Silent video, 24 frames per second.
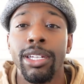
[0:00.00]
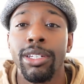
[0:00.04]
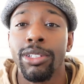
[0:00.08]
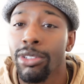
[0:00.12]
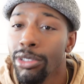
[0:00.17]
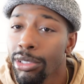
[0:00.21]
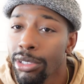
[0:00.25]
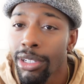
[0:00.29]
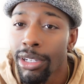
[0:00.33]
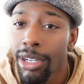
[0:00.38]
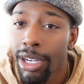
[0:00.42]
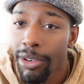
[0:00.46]

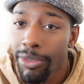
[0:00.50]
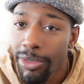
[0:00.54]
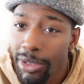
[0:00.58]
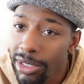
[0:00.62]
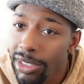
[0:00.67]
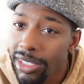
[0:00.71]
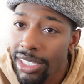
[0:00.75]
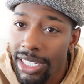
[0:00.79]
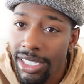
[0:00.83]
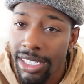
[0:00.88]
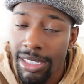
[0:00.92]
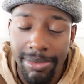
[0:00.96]
if you
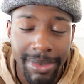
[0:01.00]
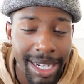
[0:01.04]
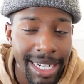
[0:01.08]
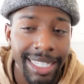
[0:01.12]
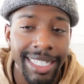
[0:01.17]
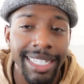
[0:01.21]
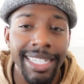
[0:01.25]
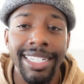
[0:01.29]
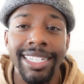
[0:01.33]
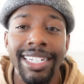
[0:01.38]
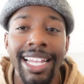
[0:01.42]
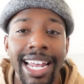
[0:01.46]
see somebody
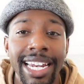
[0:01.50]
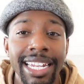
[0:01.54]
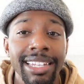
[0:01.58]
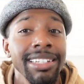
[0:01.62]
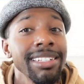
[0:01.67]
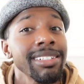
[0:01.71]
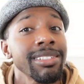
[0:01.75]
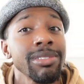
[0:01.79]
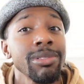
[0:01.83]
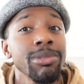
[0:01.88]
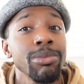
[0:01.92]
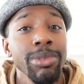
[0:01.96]
getting at it
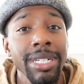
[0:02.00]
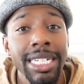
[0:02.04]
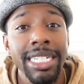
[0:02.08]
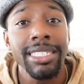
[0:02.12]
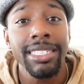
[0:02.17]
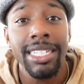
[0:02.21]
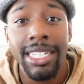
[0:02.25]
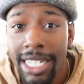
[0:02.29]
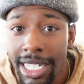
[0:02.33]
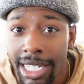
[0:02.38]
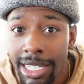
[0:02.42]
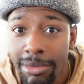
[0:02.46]
in some weak
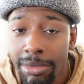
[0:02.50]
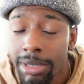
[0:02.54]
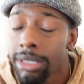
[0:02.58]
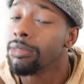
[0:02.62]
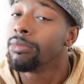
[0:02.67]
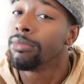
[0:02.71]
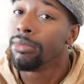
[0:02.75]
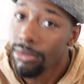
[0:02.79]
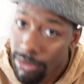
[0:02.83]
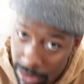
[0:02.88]
Tims,